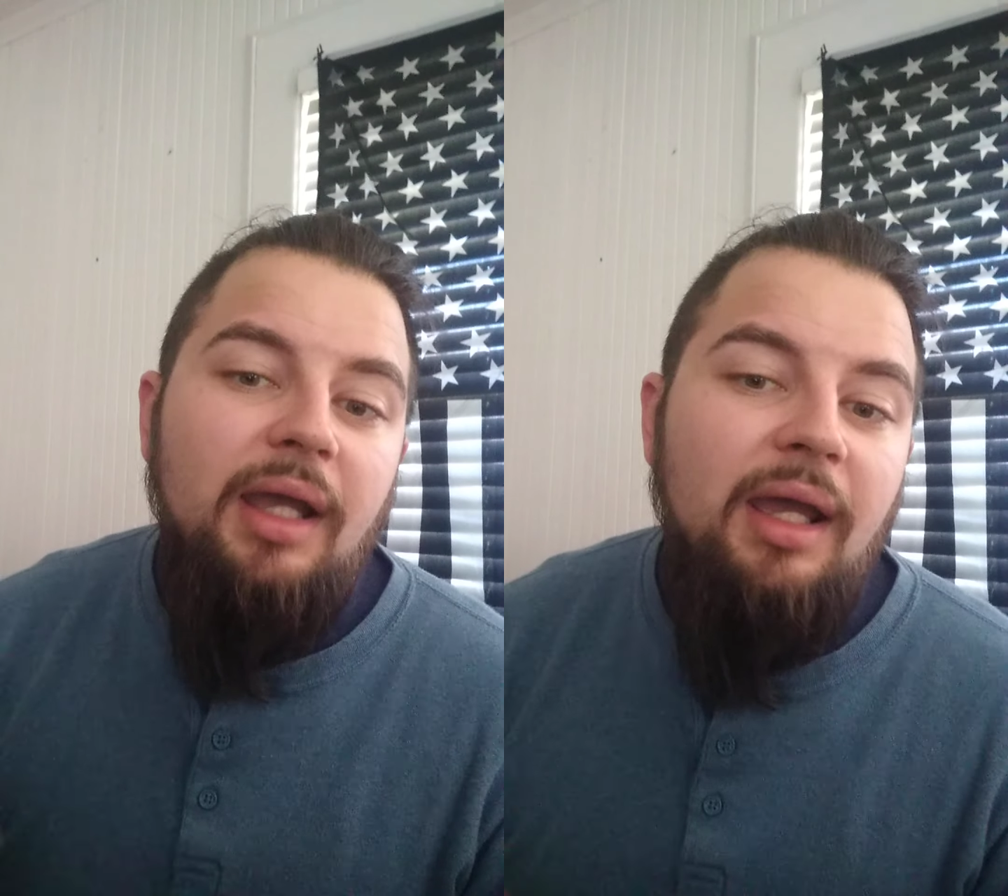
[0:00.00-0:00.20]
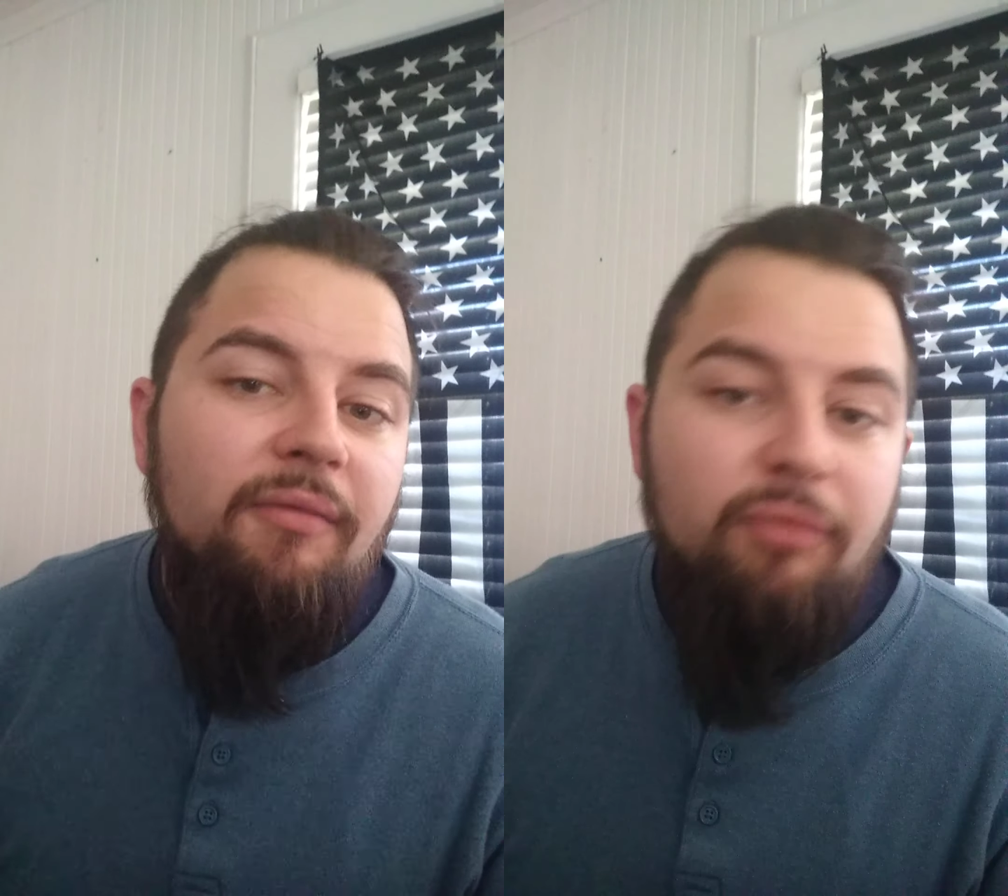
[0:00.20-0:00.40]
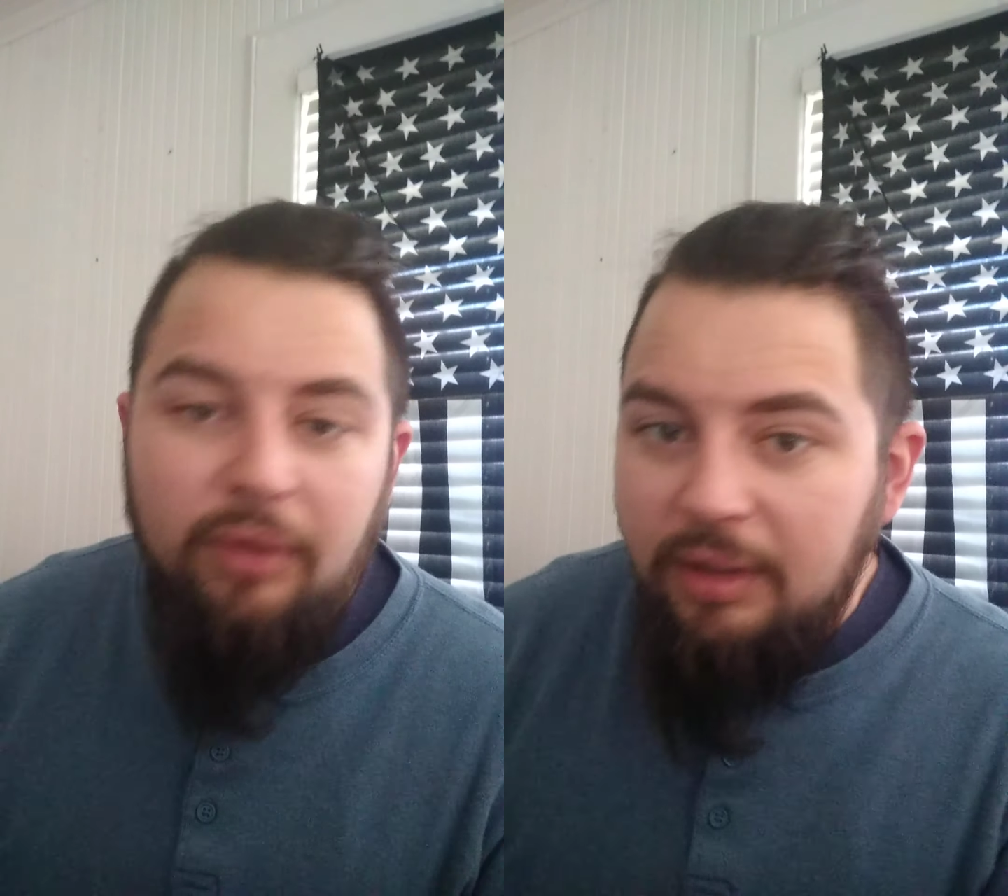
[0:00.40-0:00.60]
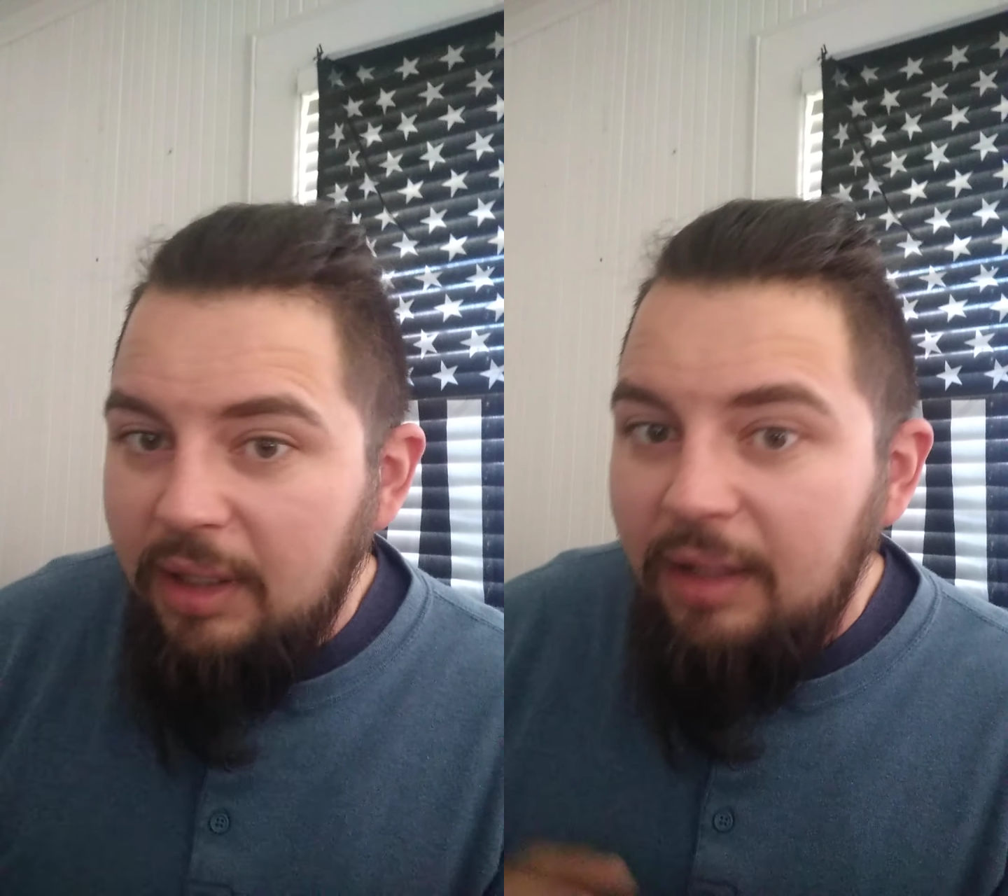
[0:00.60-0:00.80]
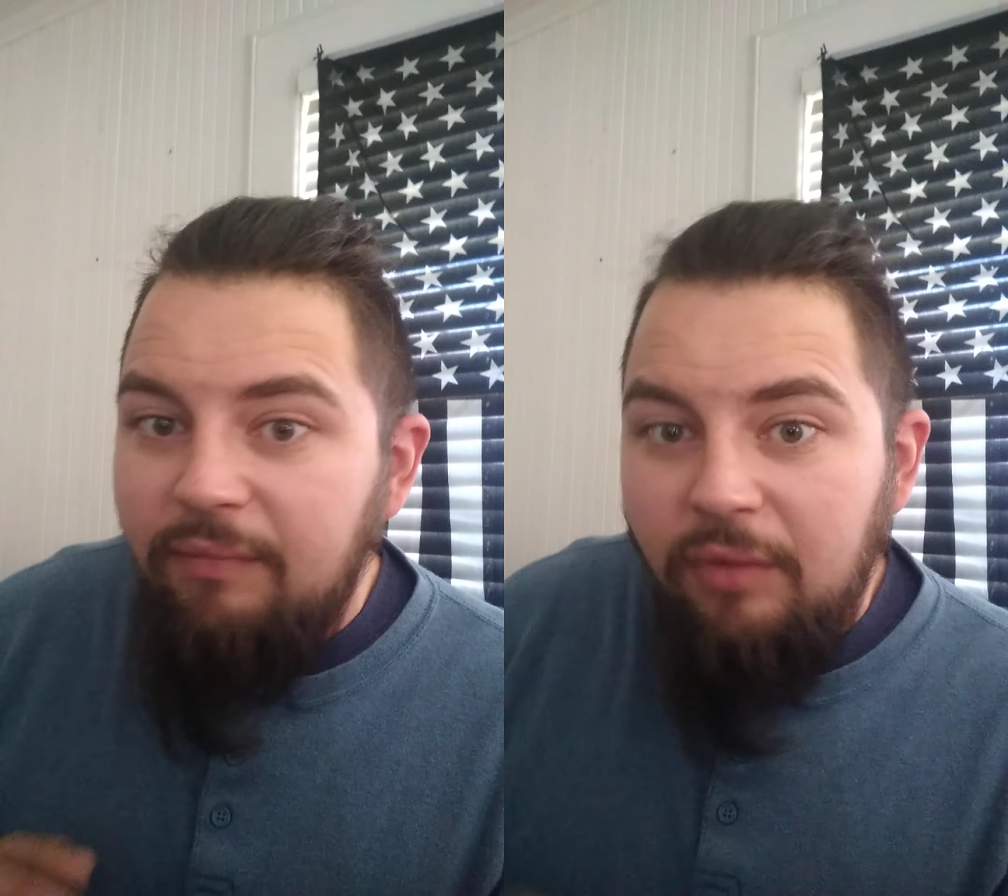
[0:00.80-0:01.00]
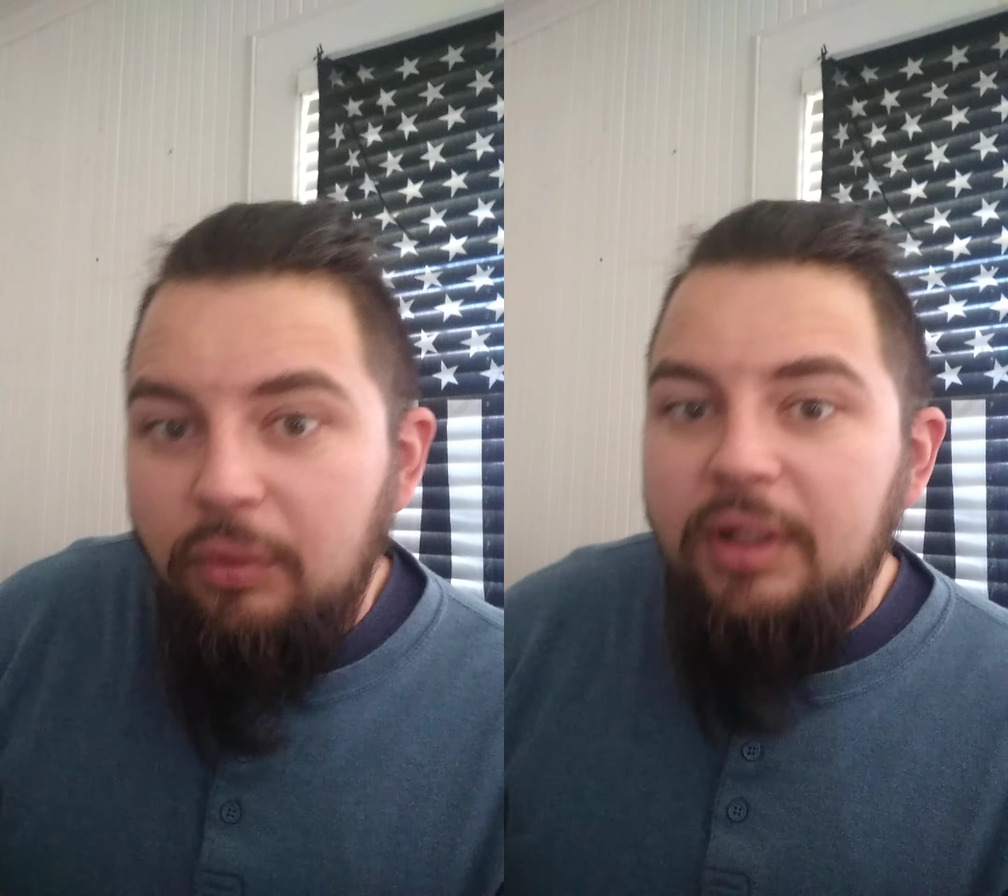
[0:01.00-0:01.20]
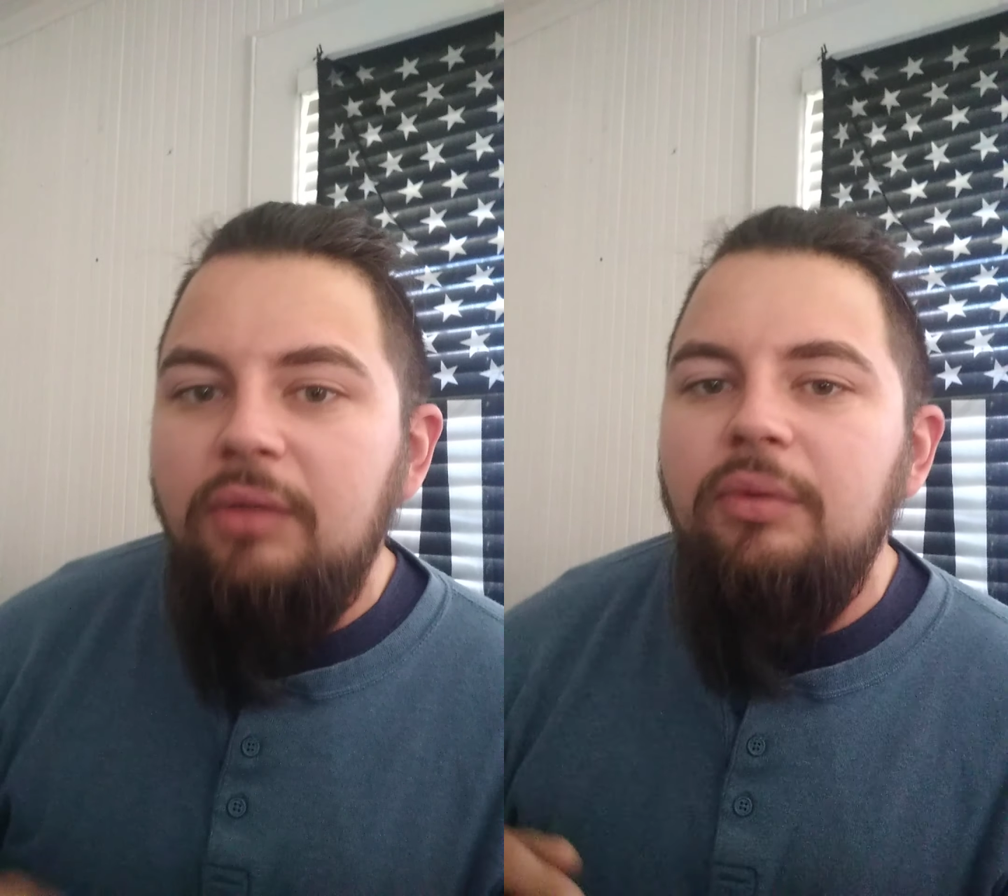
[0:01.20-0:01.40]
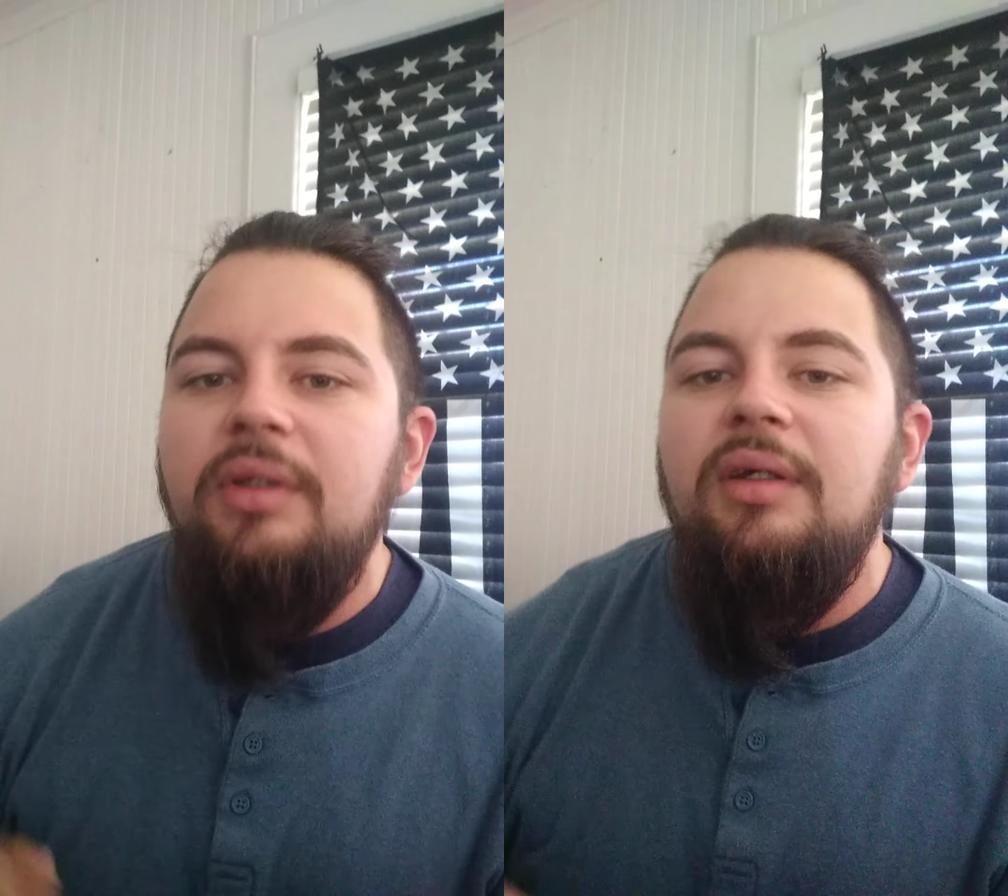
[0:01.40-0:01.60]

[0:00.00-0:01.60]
every day of the week with